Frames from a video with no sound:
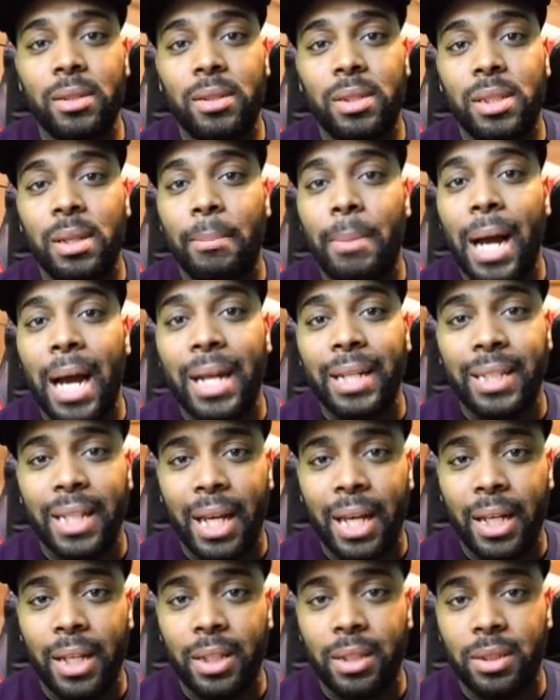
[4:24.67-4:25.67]
some odd
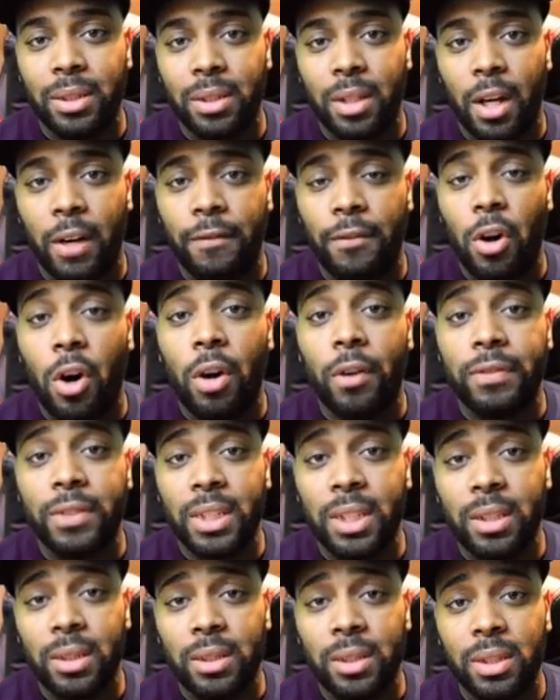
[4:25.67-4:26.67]
days of off
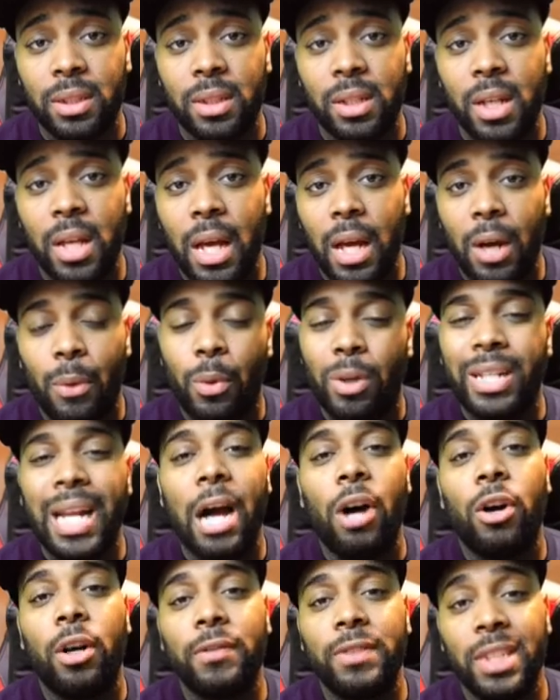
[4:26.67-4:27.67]
season. Well,
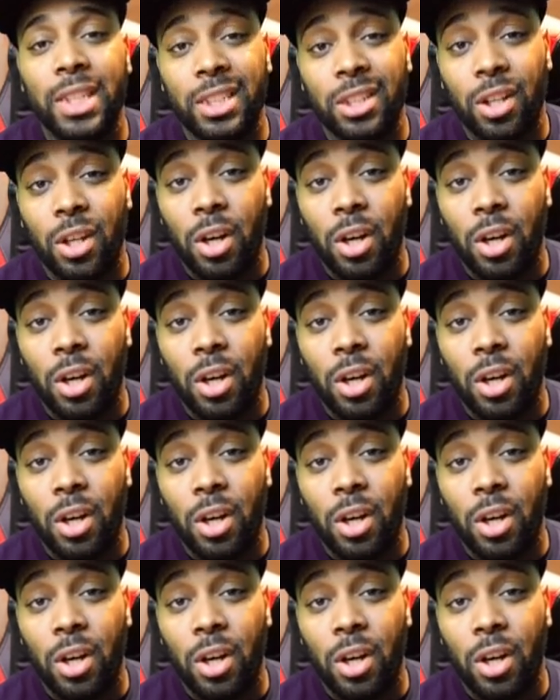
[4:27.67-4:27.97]
not off season,